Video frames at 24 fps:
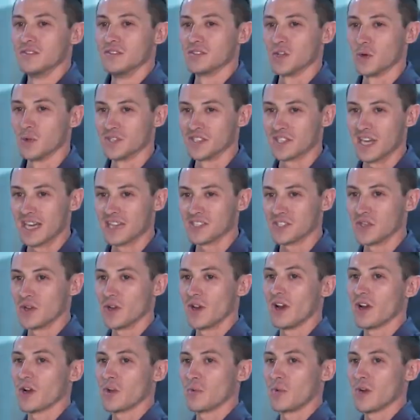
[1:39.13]
So when sizing
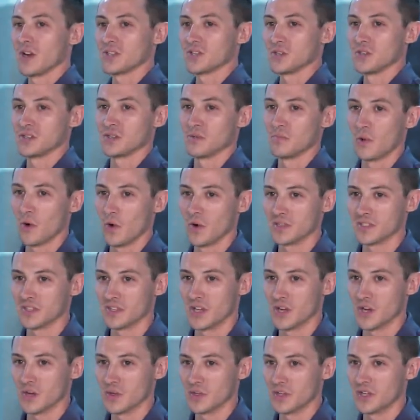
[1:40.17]
your air compressor, it's important to
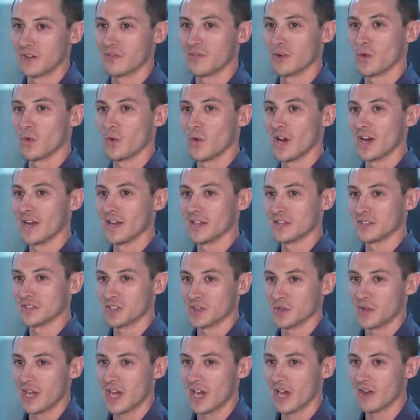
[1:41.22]
know the different ratings.
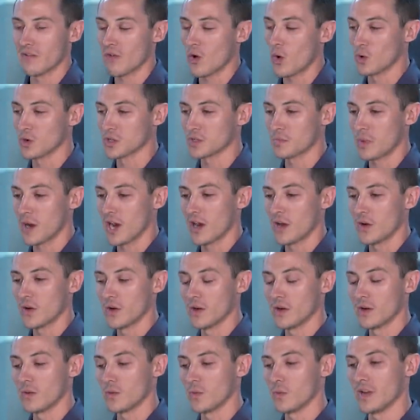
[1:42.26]
So you have
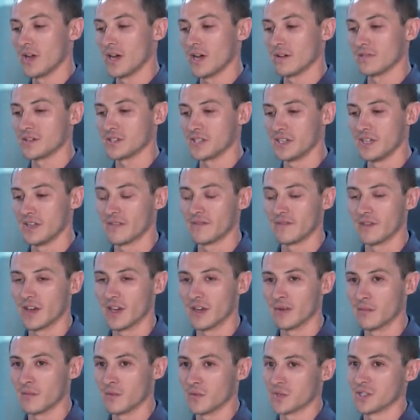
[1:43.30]
horsepower, we have
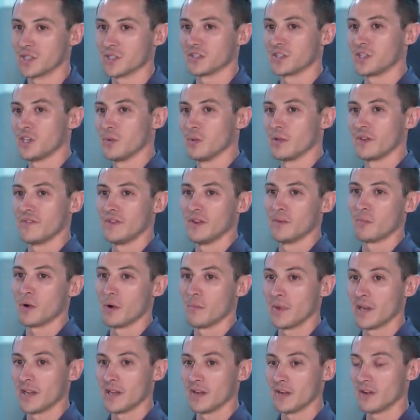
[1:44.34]
CFM, which is cubic feet per
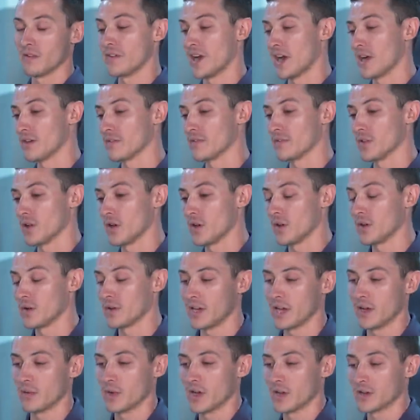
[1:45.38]
minute of airflow,
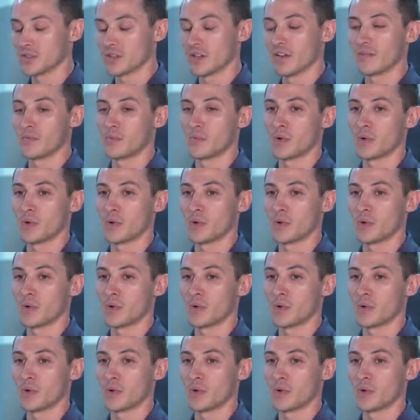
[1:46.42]
and we also have